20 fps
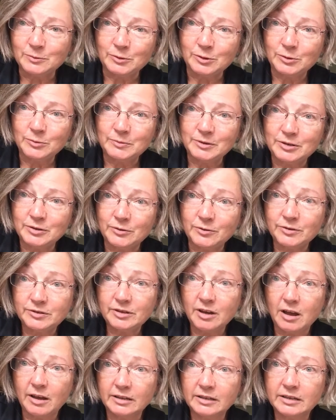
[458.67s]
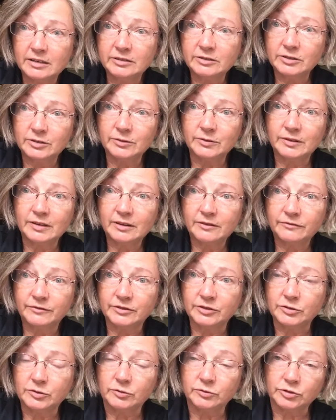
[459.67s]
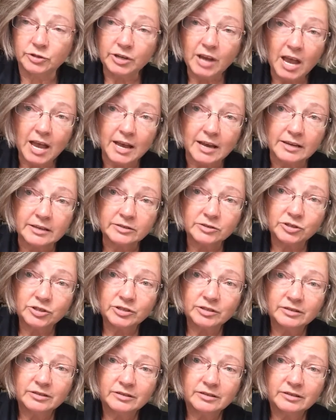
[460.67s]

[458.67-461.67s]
room and you're talking to the official judge,